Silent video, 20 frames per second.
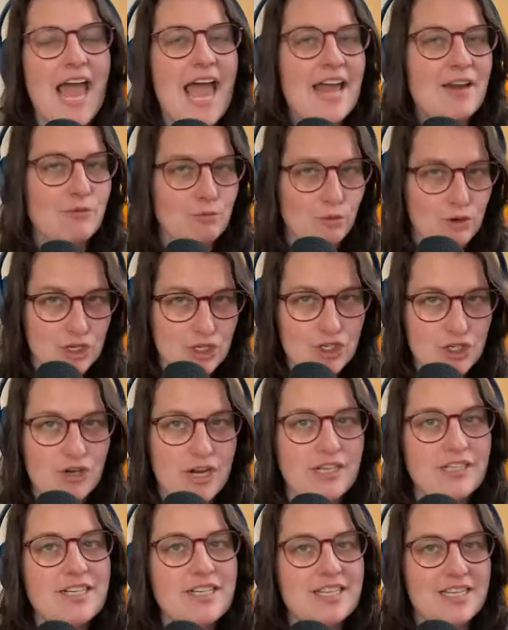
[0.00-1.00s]
and
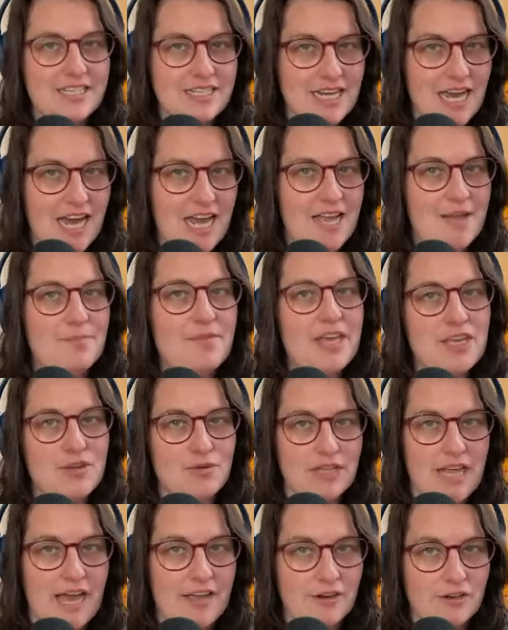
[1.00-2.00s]
restrict the time that you
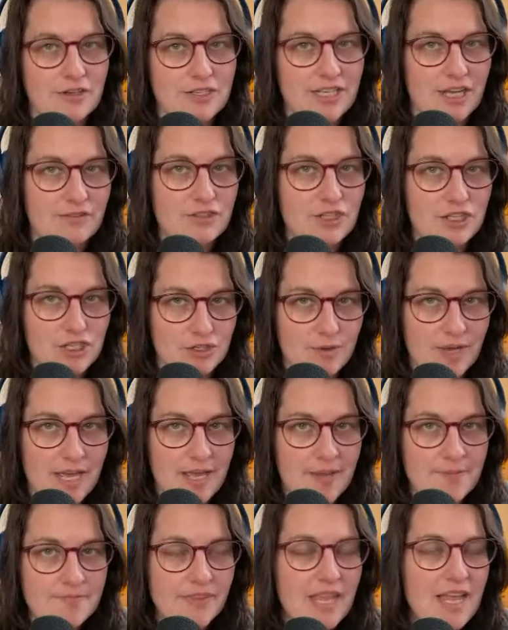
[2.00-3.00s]
allow yourself to do
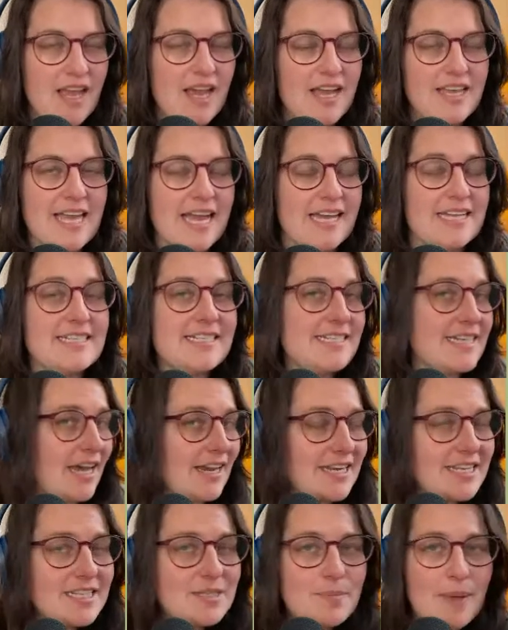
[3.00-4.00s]
it. Again, done
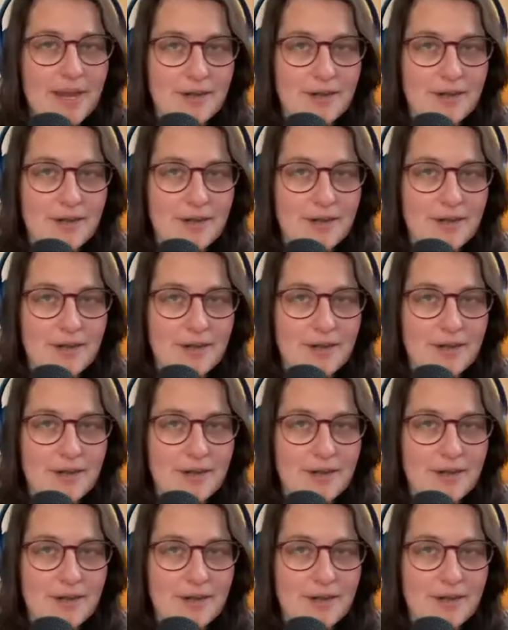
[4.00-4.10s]
is better